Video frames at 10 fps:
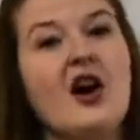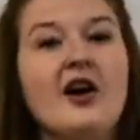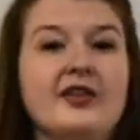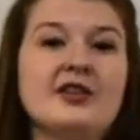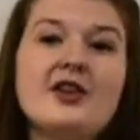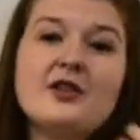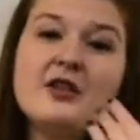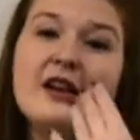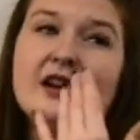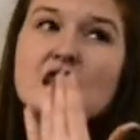Also,
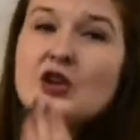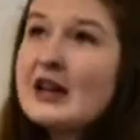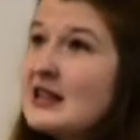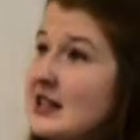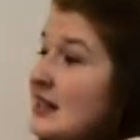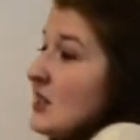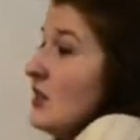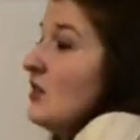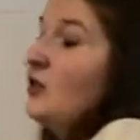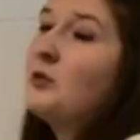
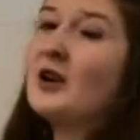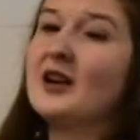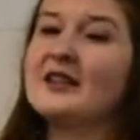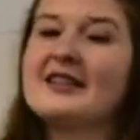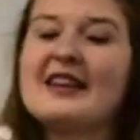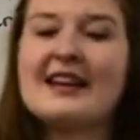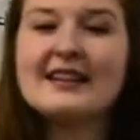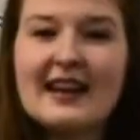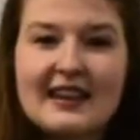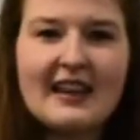transitional words, things
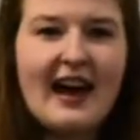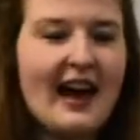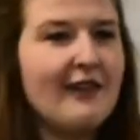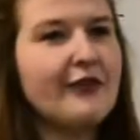like that.